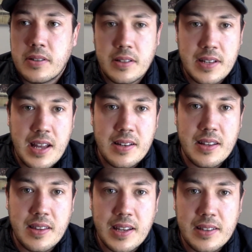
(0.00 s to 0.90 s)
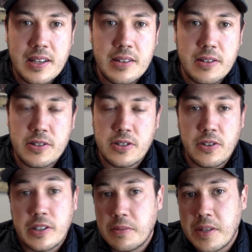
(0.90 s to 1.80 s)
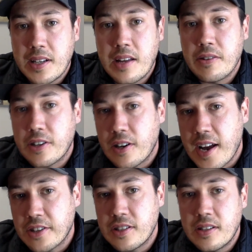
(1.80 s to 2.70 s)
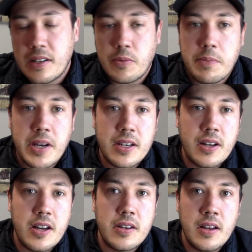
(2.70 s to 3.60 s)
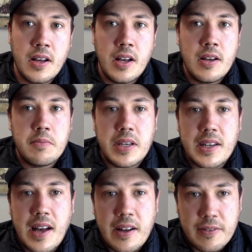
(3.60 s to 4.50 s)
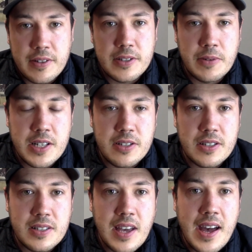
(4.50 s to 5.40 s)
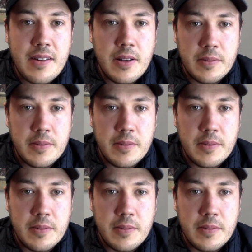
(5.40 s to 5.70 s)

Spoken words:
tend to think that there's going to be another correction and we might not be out of this one just yet.